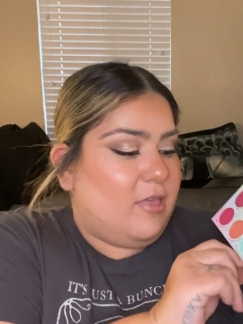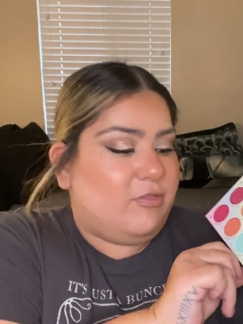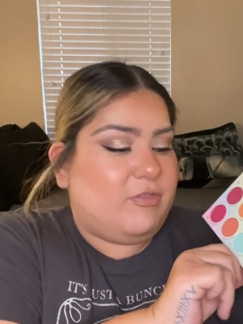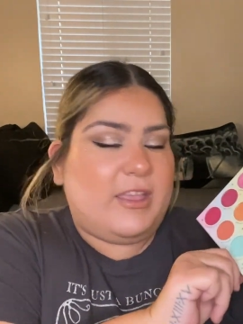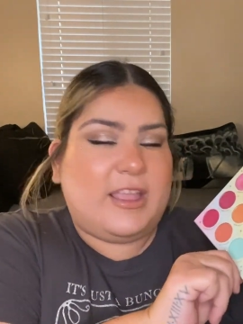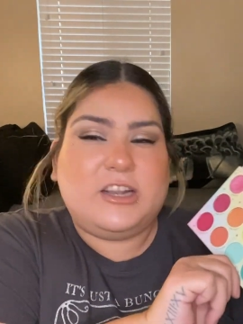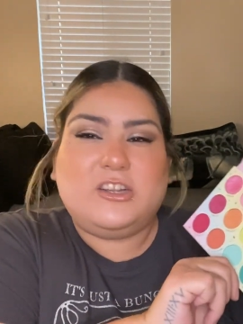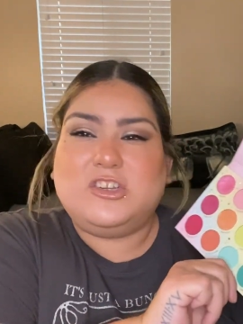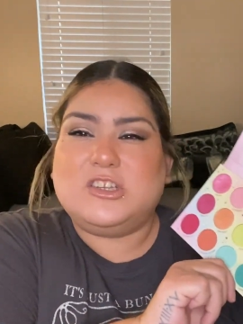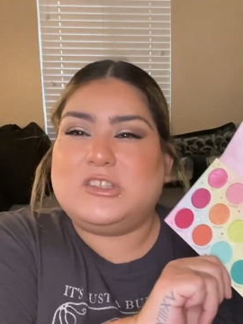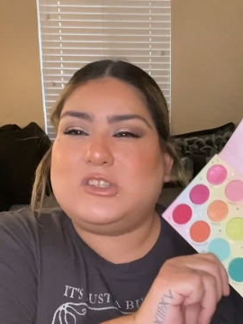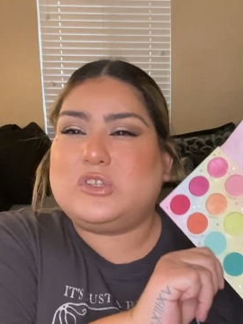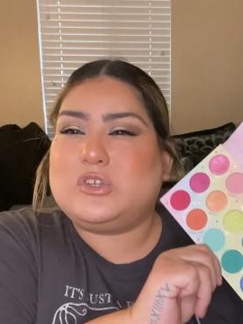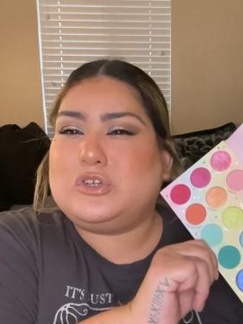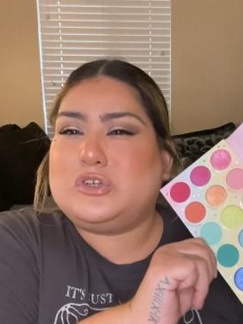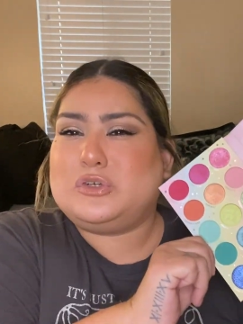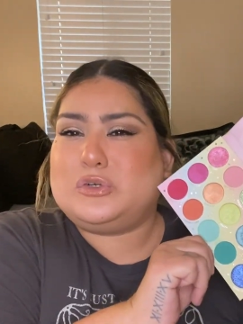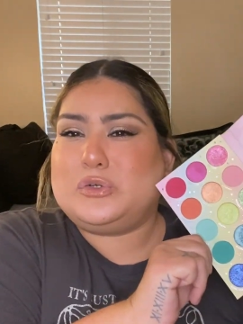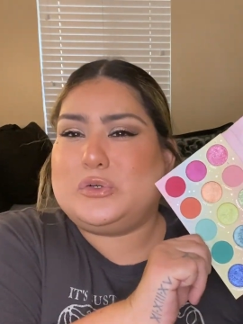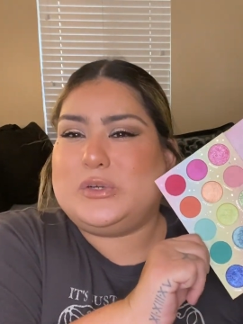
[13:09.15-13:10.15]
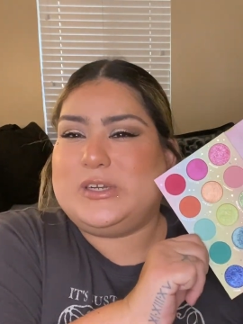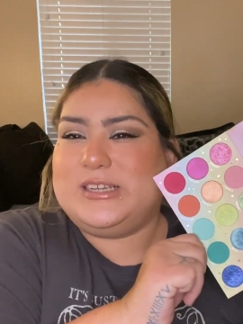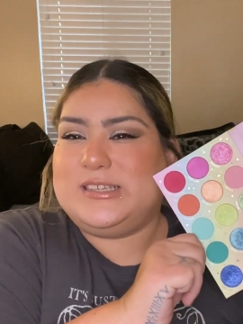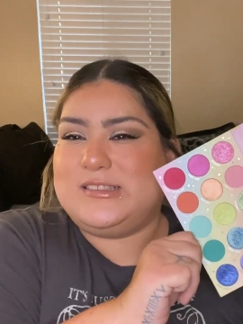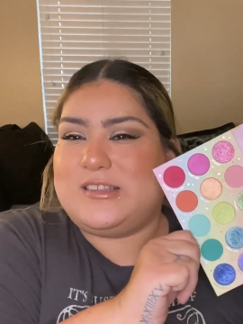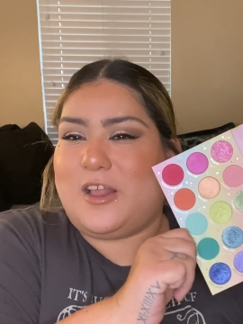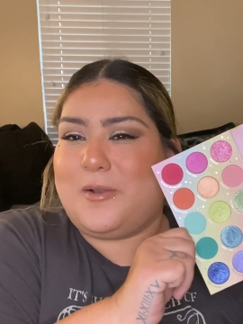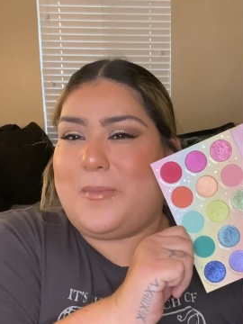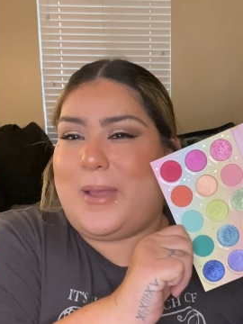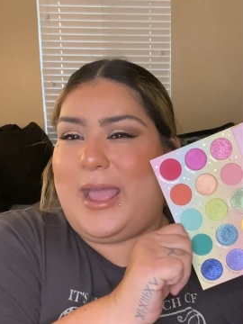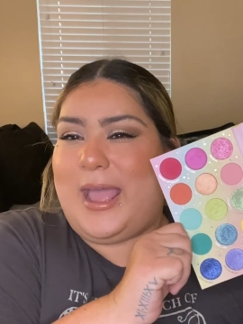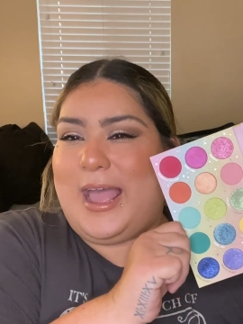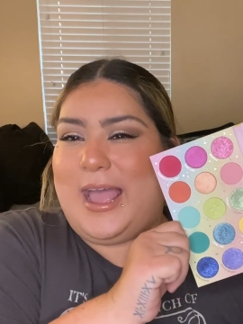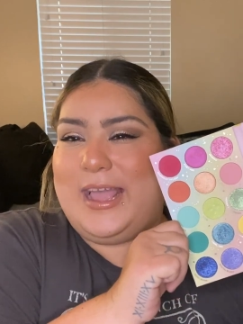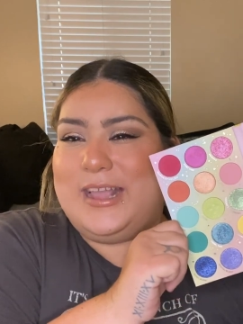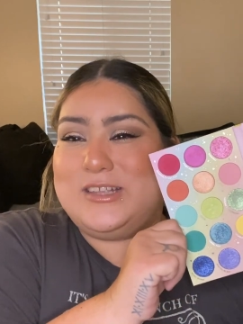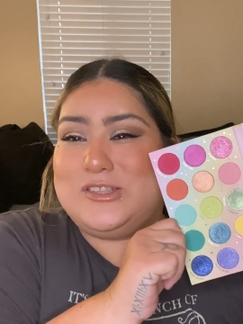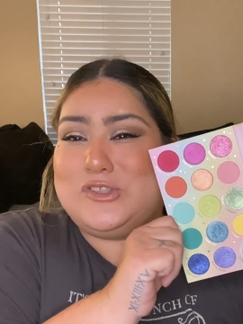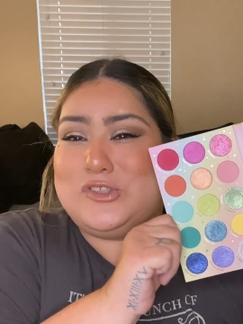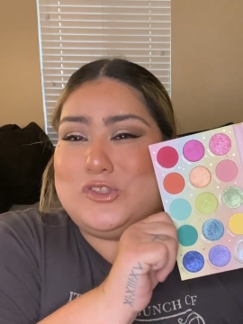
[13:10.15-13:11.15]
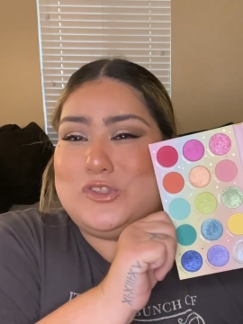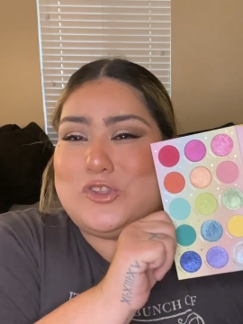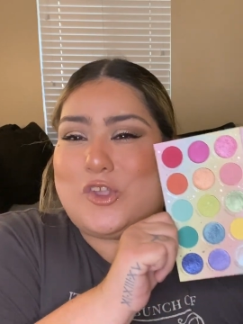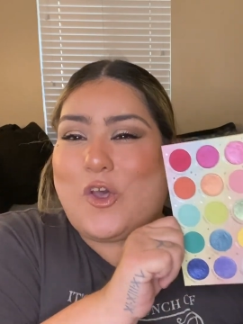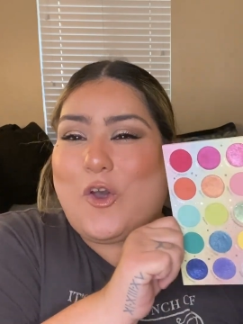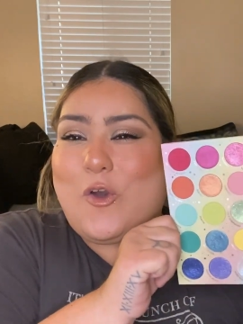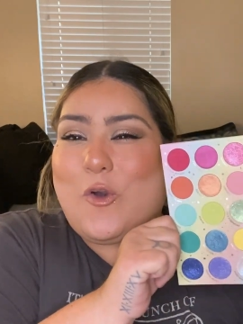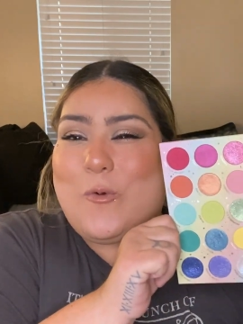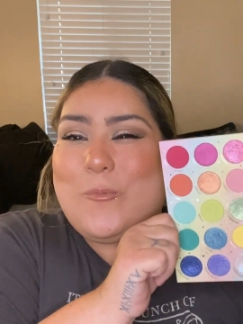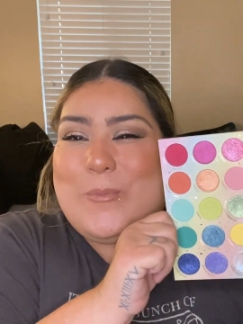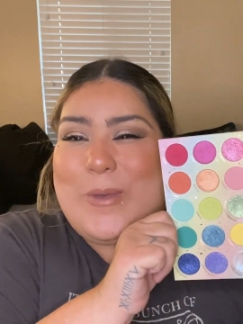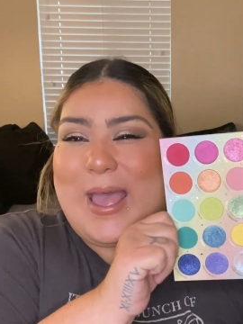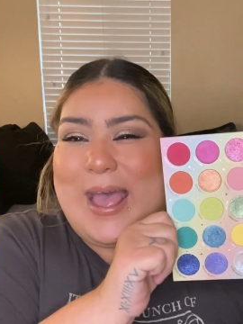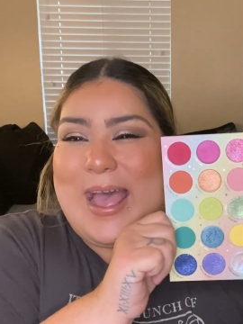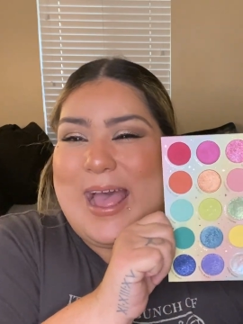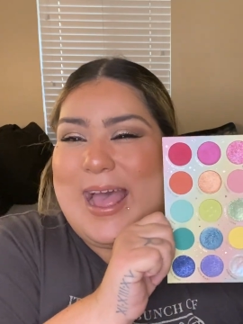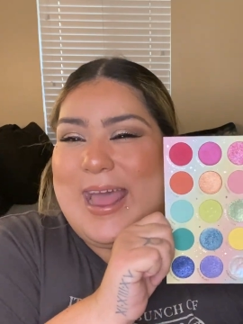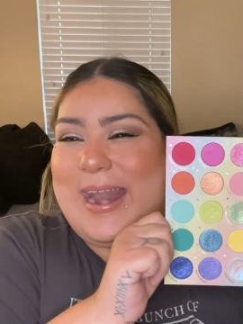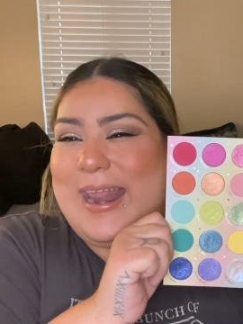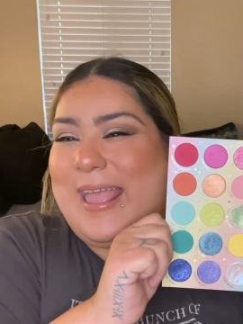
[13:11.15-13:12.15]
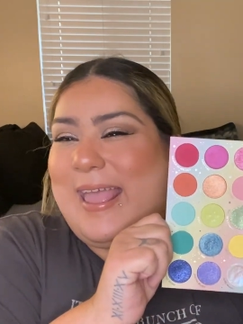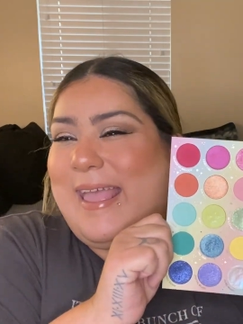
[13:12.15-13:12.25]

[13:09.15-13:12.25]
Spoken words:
they just crease on my eyes so bad.